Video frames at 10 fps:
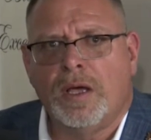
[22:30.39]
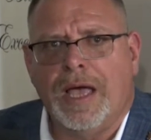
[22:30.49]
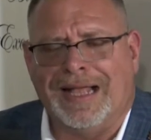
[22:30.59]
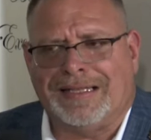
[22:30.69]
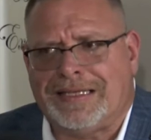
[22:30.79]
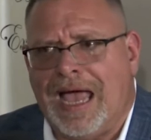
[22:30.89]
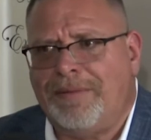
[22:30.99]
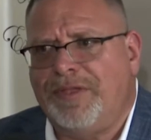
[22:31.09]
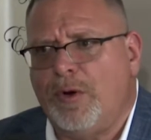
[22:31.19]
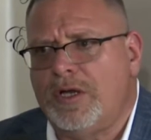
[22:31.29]
at the
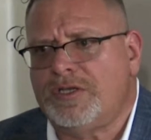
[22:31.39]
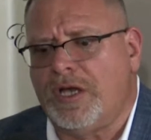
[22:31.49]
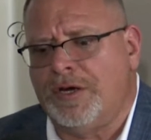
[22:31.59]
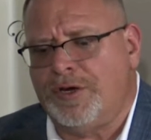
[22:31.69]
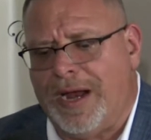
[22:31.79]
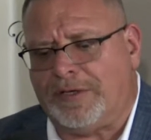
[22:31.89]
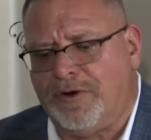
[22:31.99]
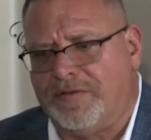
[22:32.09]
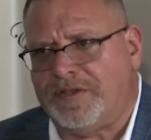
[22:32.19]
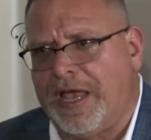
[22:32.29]
time, there was a
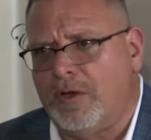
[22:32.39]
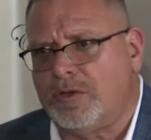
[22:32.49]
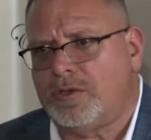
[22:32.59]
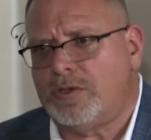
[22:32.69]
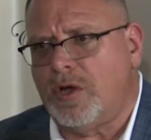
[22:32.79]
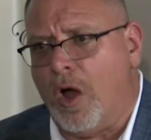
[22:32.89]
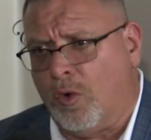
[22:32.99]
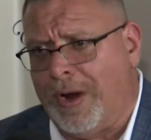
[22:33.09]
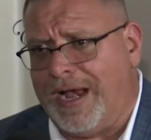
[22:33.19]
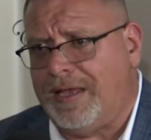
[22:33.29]
director of sales
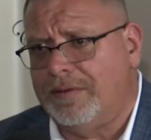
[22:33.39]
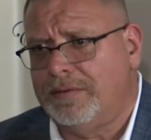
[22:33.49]
already